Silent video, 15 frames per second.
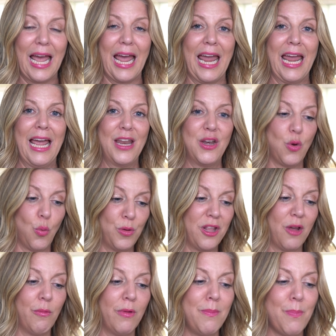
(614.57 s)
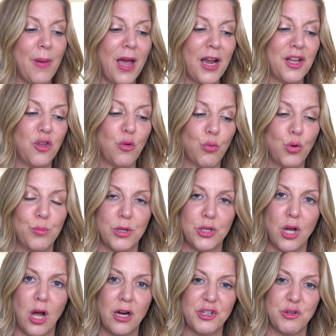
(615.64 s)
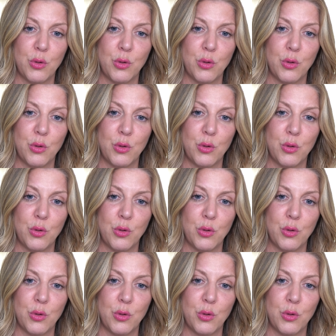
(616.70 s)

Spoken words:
And when they went back in the room to talk